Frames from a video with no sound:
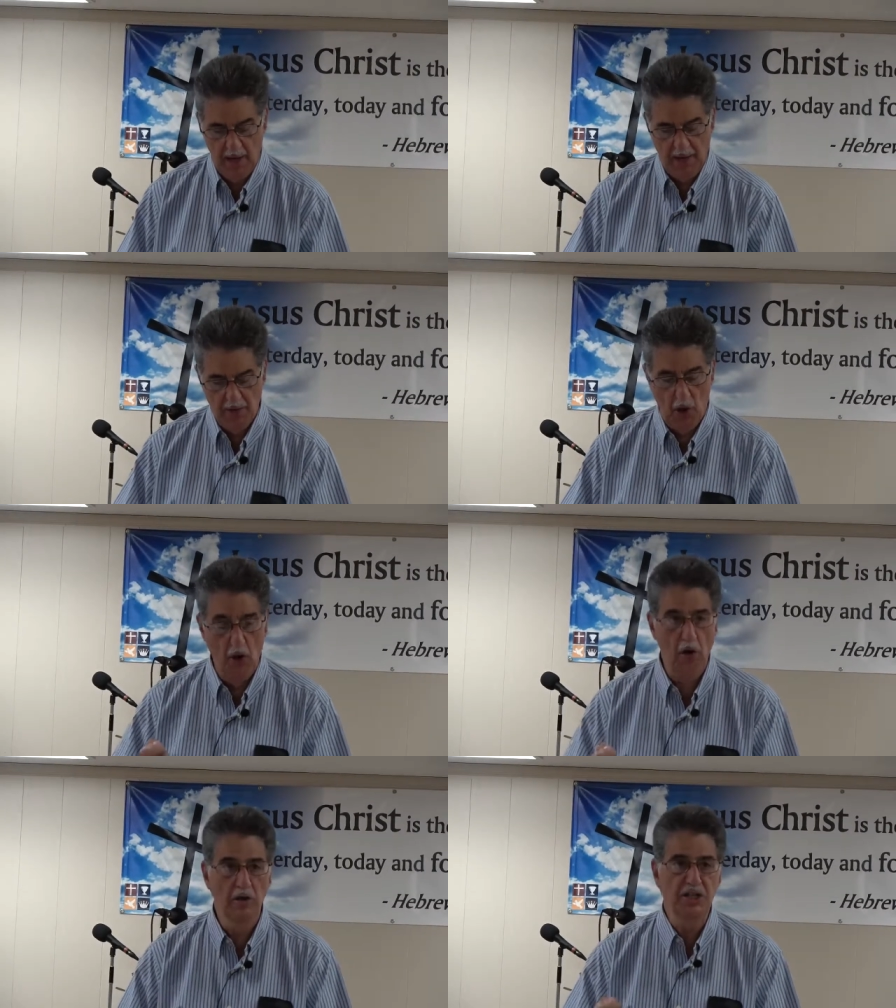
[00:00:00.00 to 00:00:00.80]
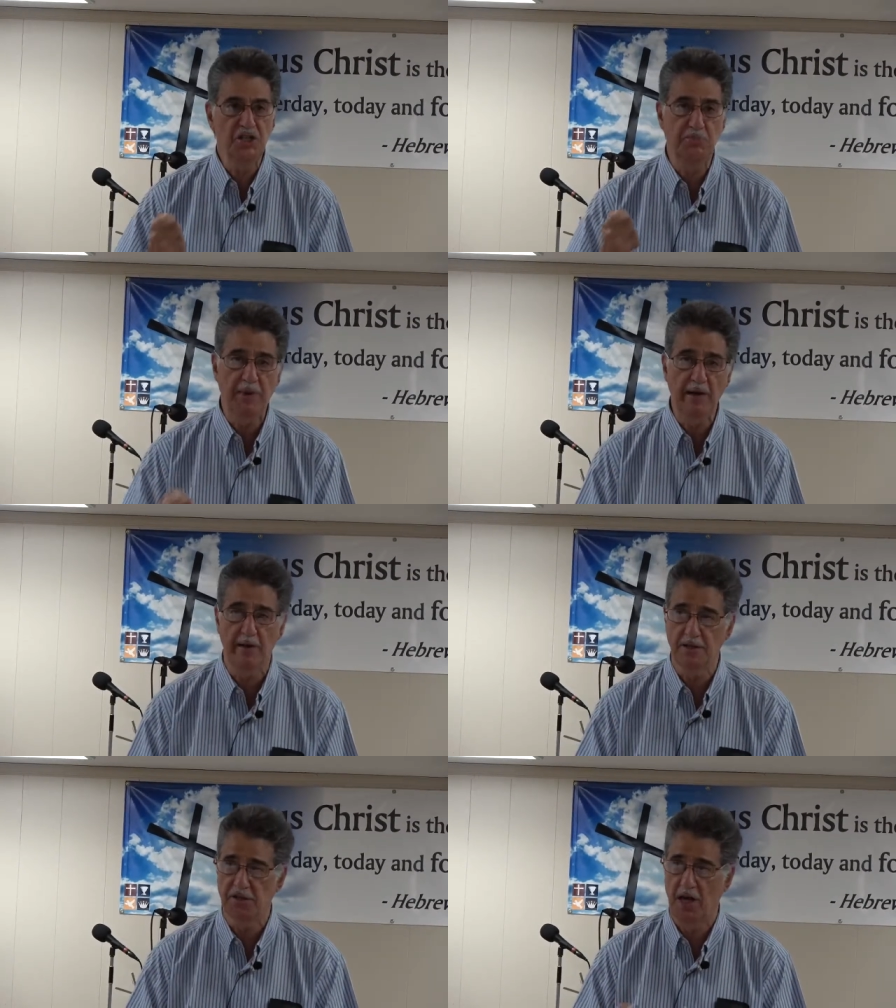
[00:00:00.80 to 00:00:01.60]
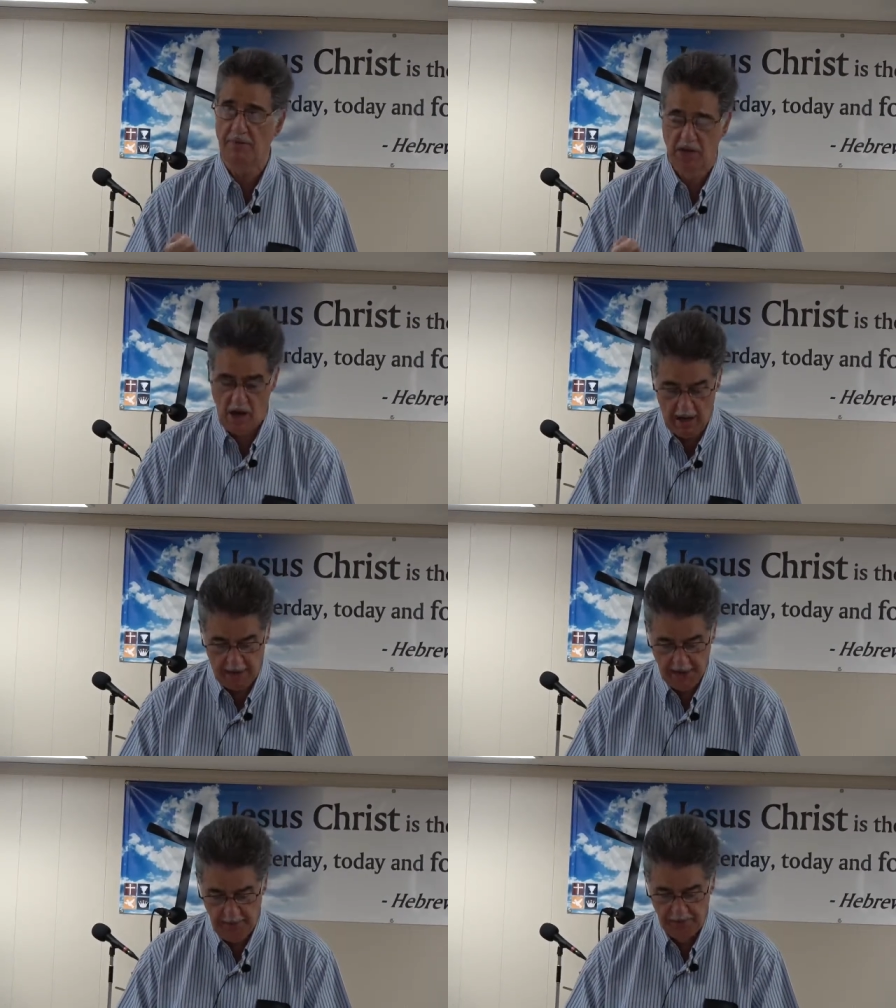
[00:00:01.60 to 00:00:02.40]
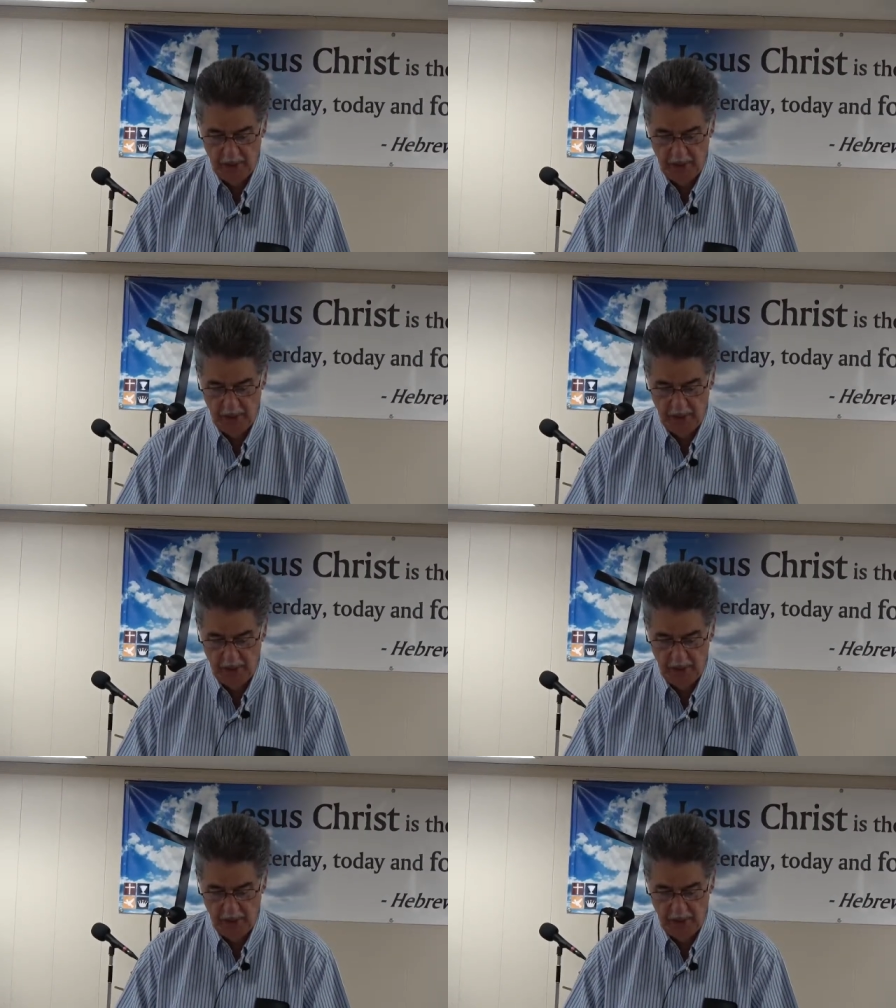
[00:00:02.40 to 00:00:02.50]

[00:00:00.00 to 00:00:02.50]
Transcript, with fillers: And the Holy Spirit of God